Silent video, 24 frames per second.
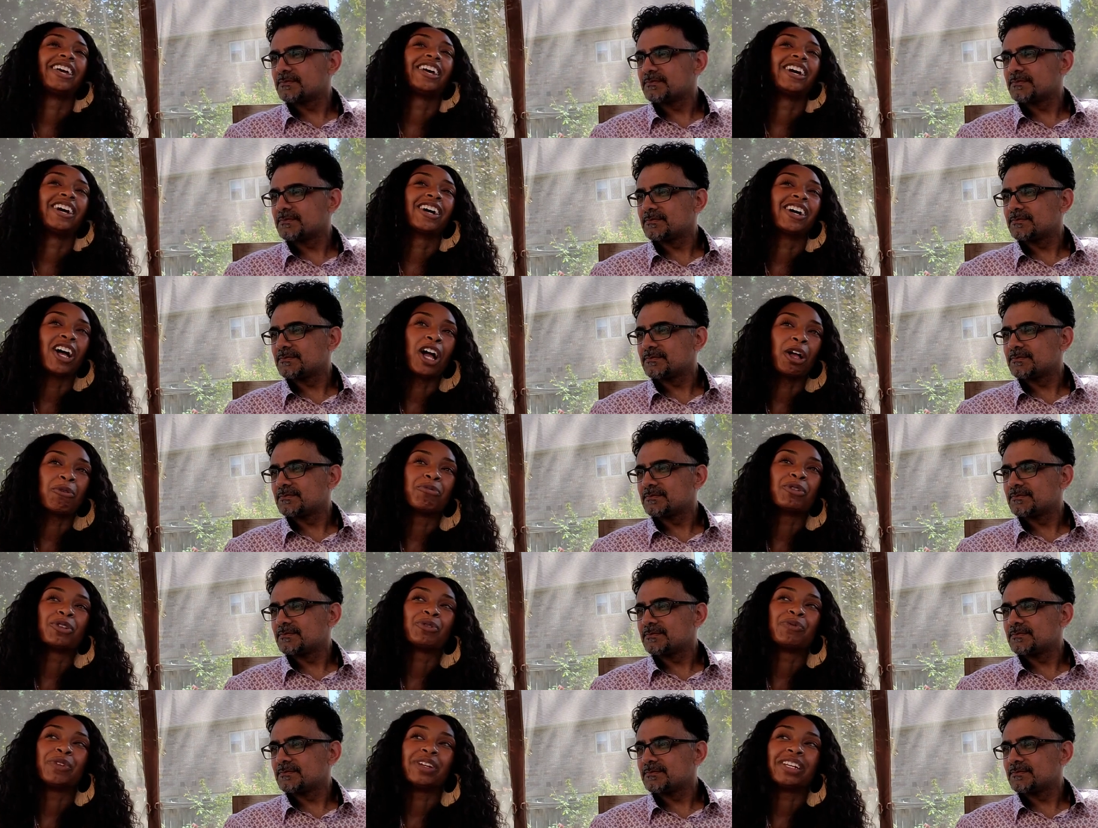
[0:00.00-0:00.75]

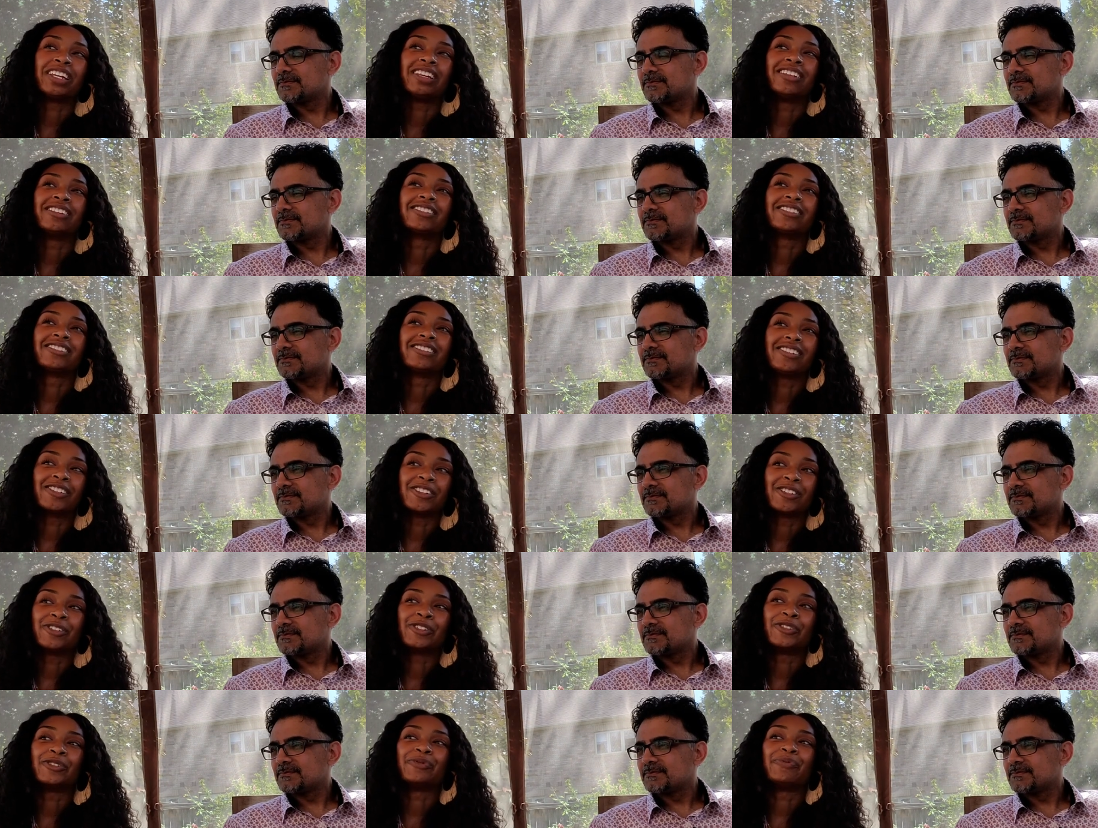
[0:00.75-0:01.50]
Speaker 1: accomplishment is
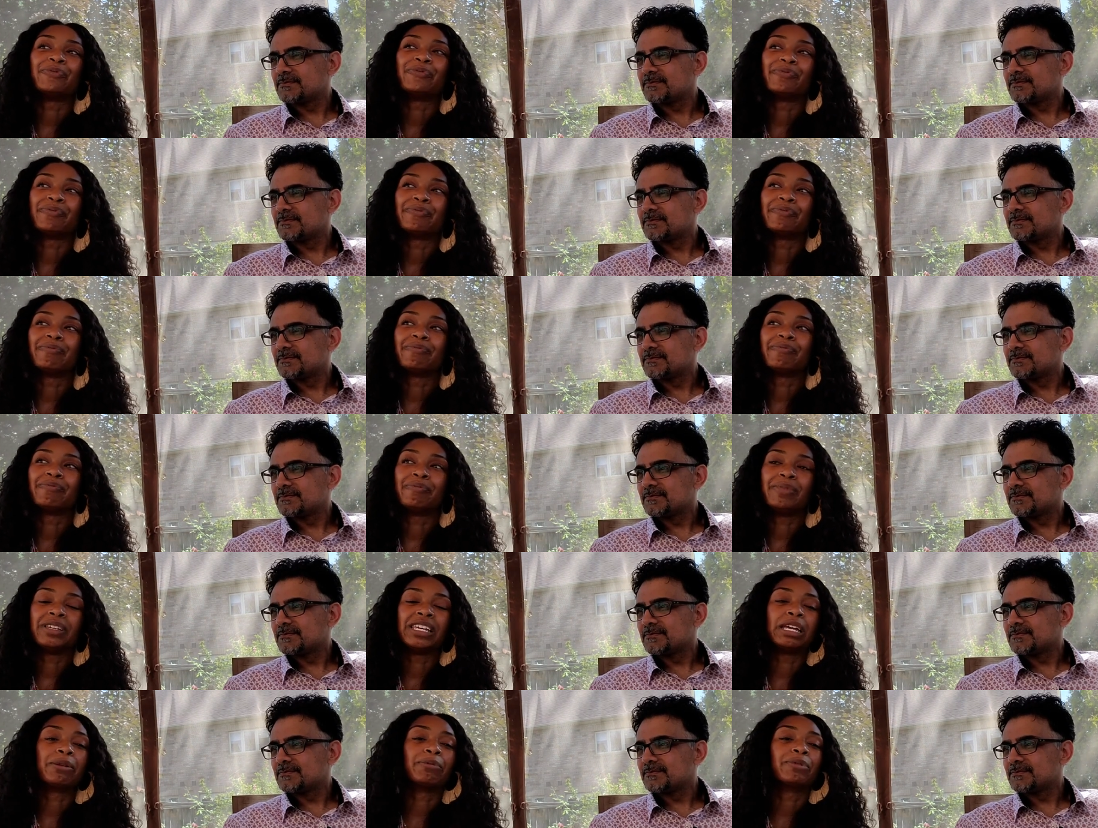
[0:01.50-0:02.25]
still
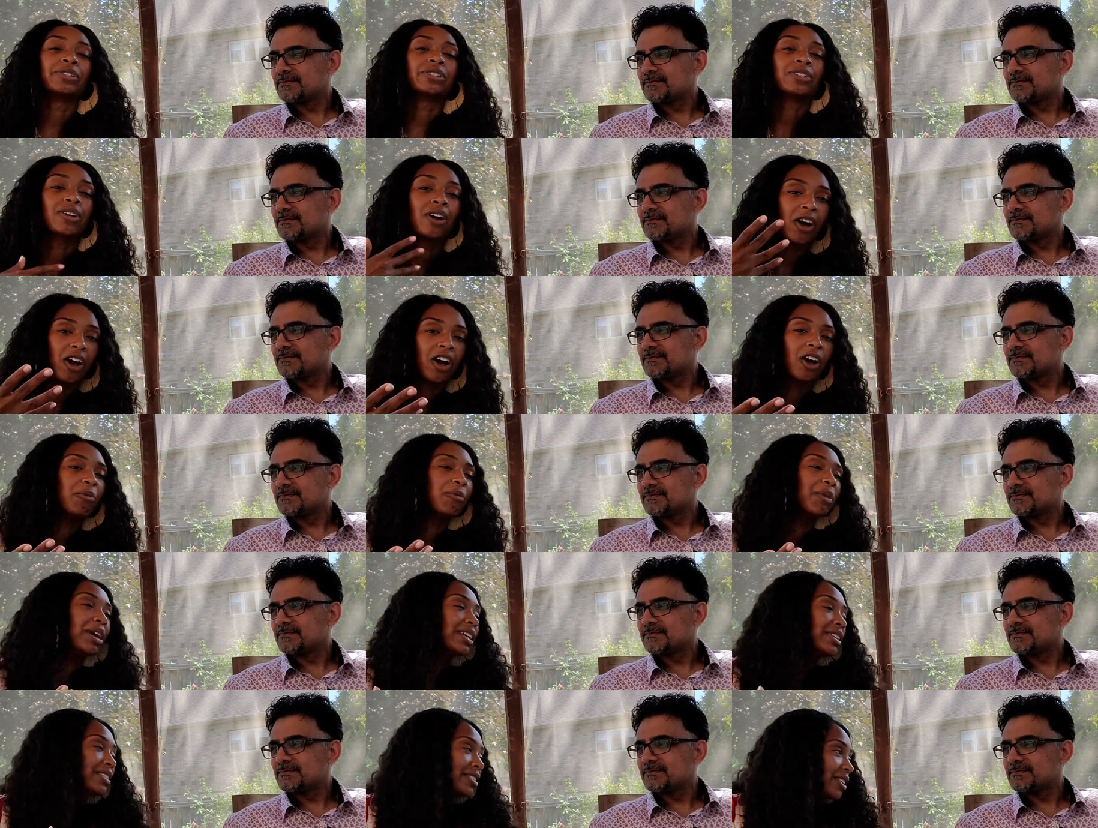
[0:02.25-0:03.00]
being able to
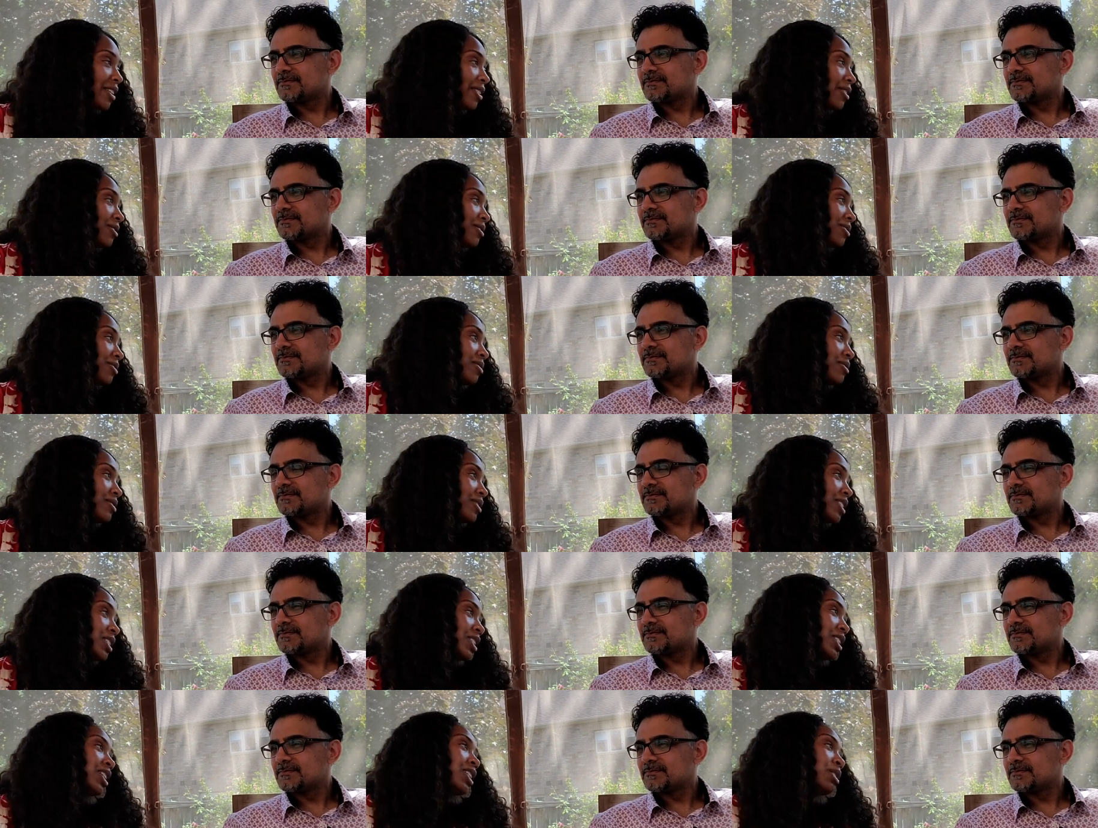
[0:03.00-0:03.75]
call myself
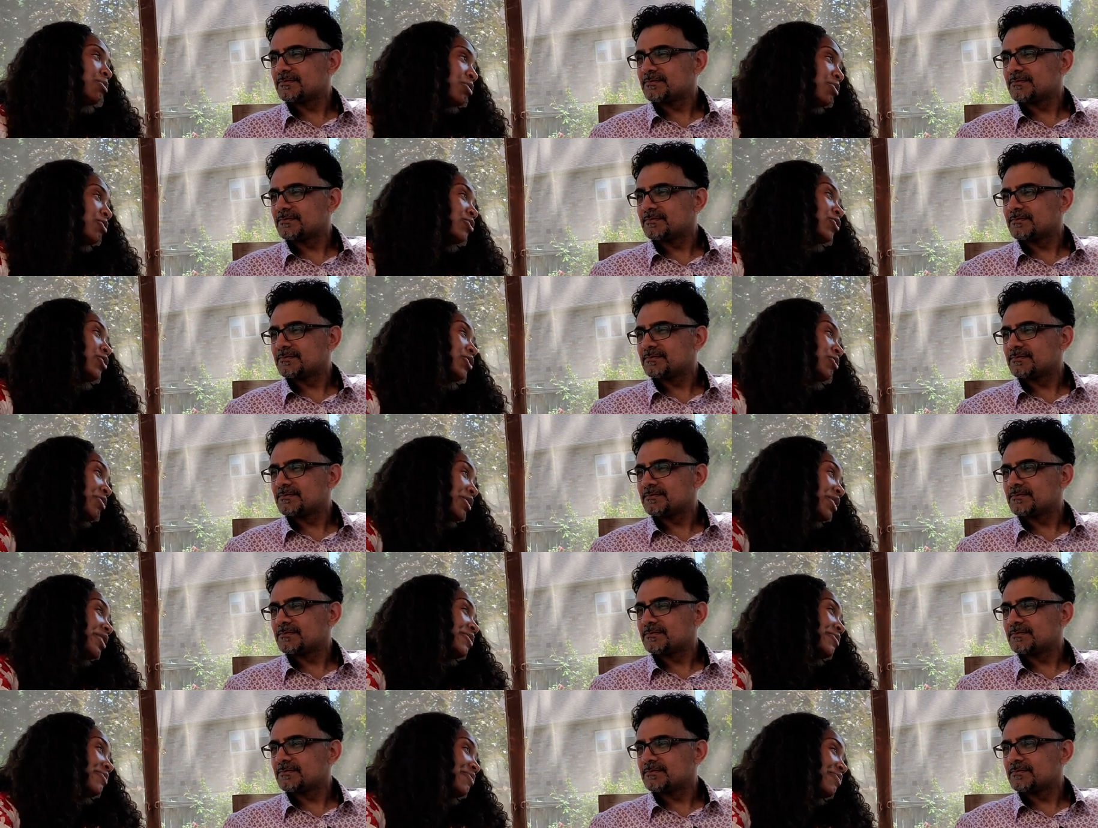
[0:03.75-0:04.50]
a
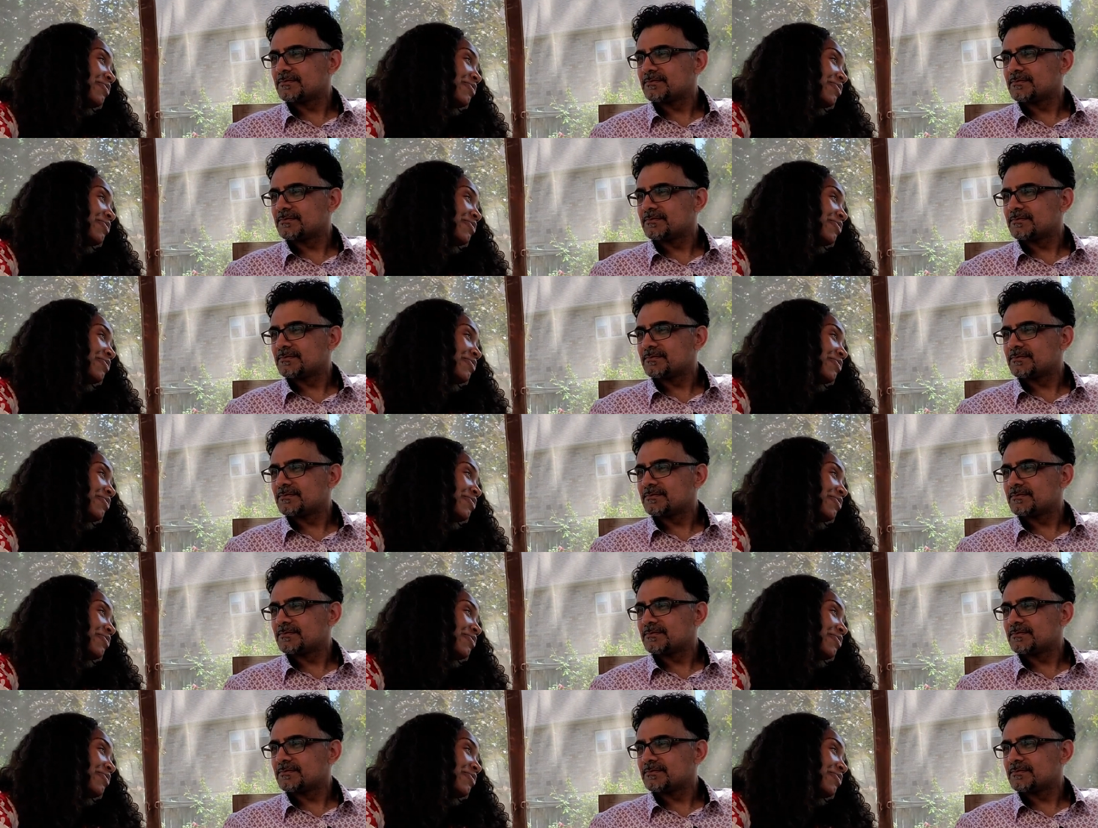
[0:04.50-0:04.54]
performer.